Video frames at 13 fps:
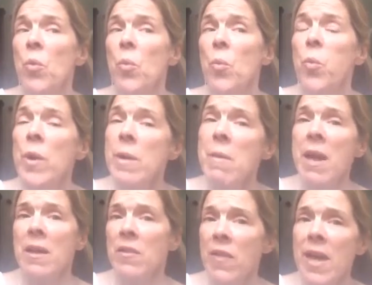we
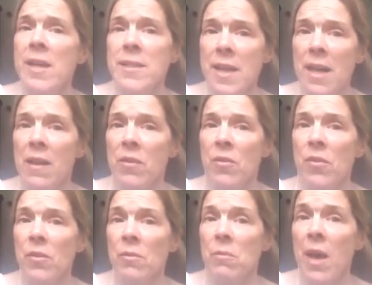make their
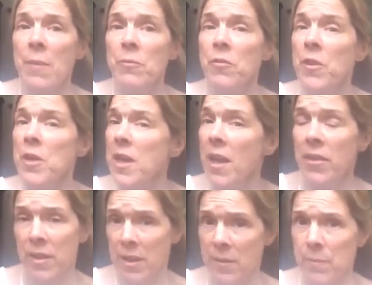deaths happen for
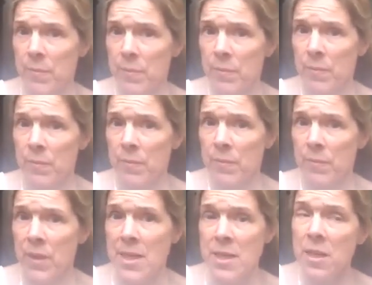nothing.
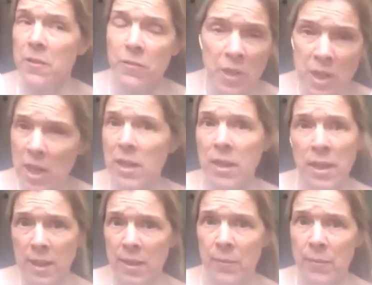They died for
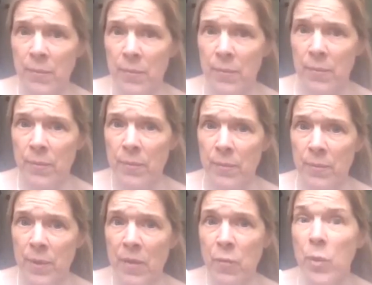nothing.
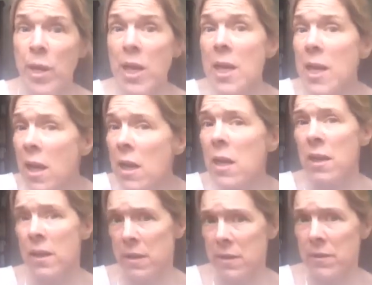If we
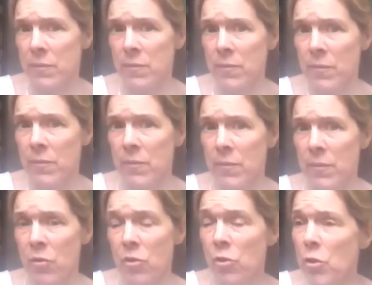learn
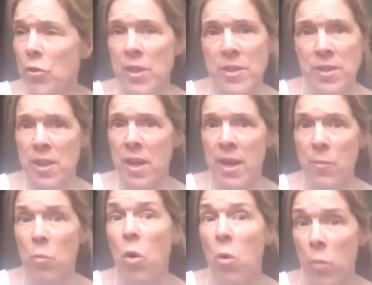through this
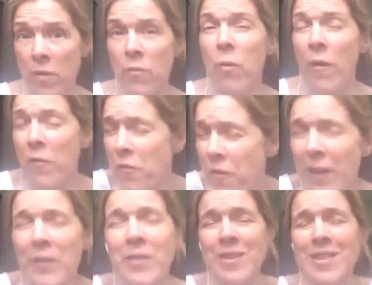time what we've
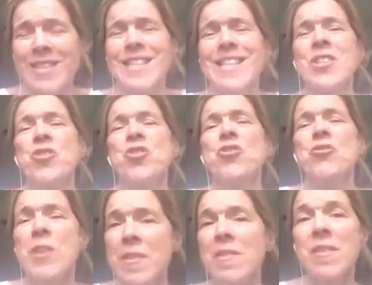felt
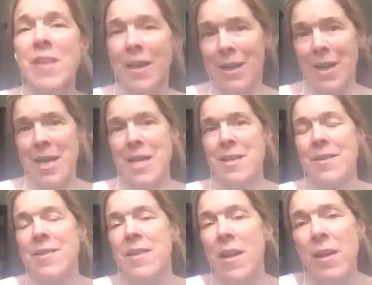intrinsically
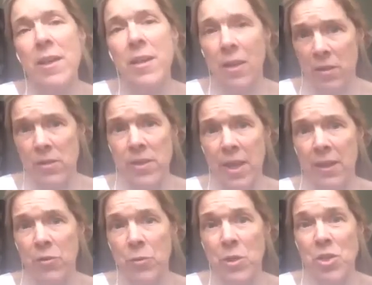inside
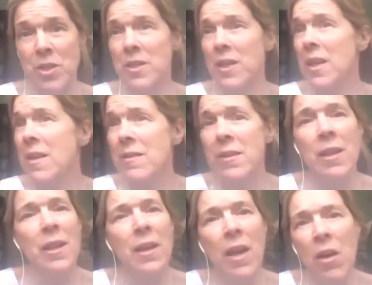ourselves, which is, isn't
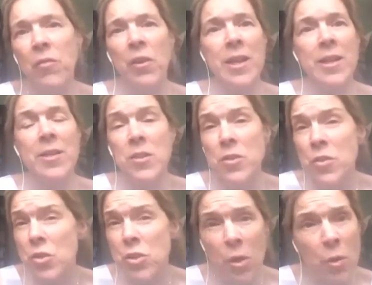it lovely to
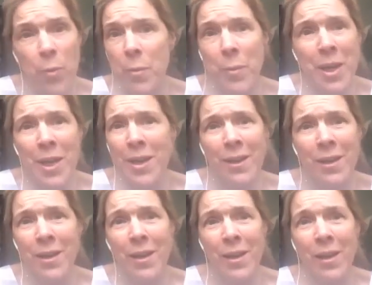stop a minute
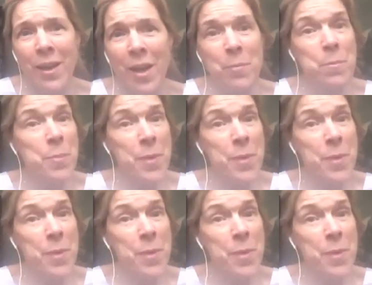and